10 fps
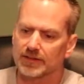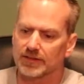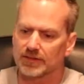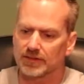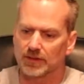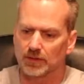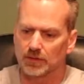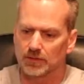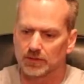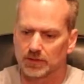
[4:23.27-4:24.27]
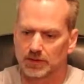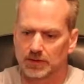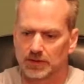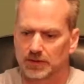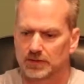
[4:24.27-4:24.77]
So
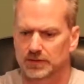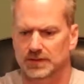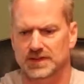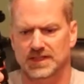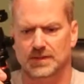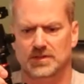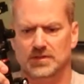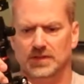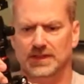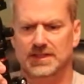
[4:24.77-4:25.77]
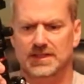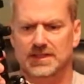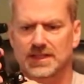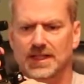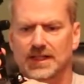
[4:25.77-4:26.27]
it seems really
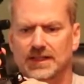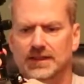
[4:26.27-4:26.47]
stuck.